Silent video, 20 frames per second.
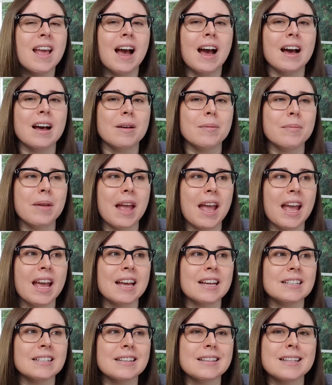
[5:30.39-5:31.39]
Um,
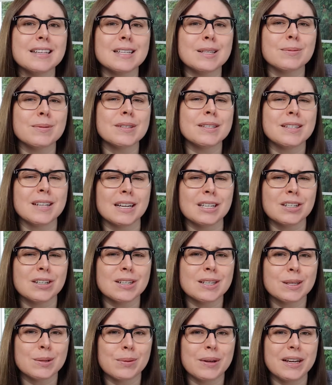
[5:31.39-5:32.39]
and this was such
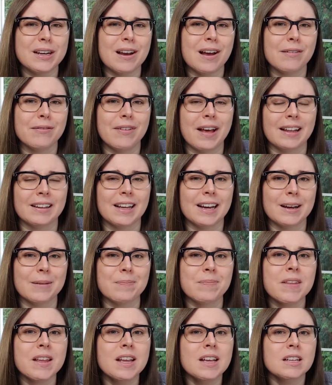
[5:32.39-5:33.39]
a sweet novella.